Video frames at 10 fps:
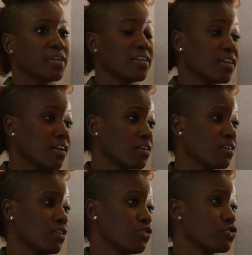
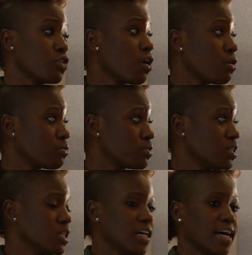blending and your
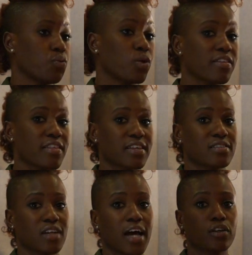tone and one of the
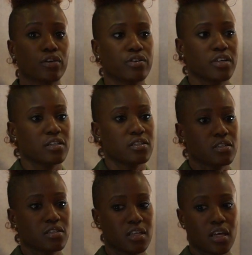things that i learned is
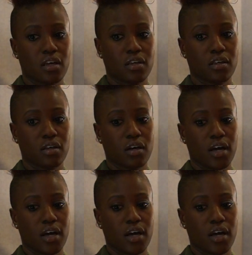singing